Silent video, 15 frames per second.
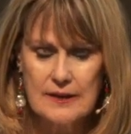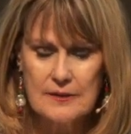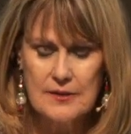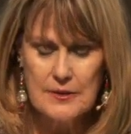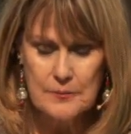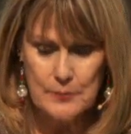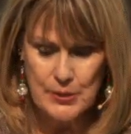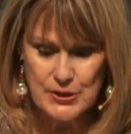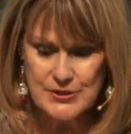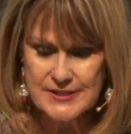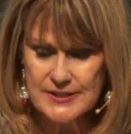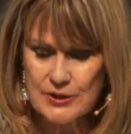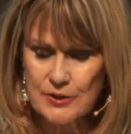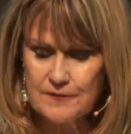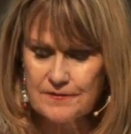the
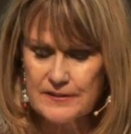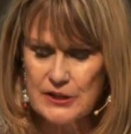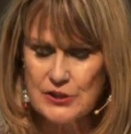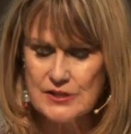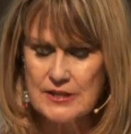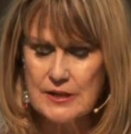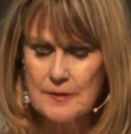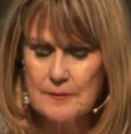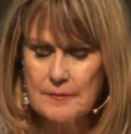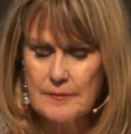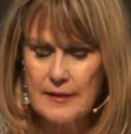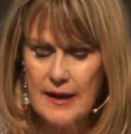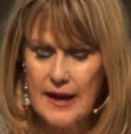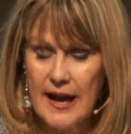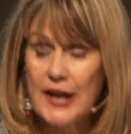person who fears him
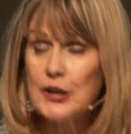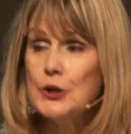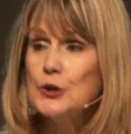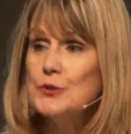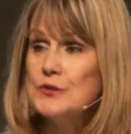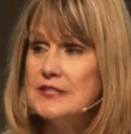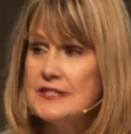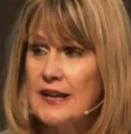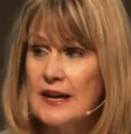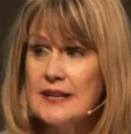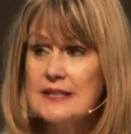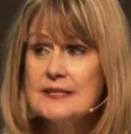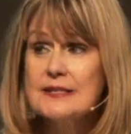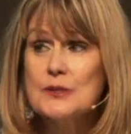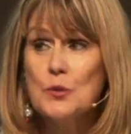and who
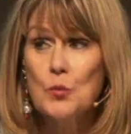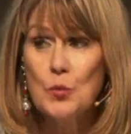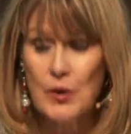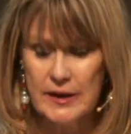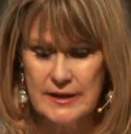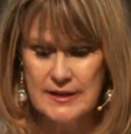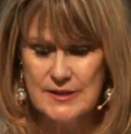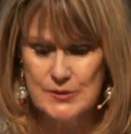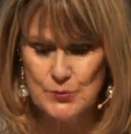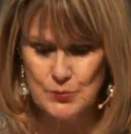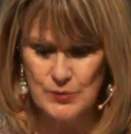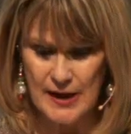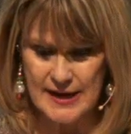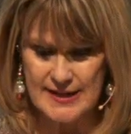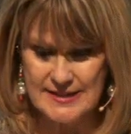does what is
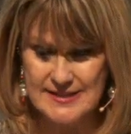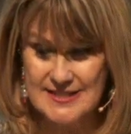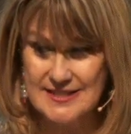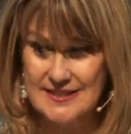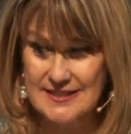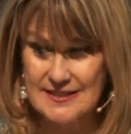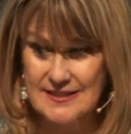right.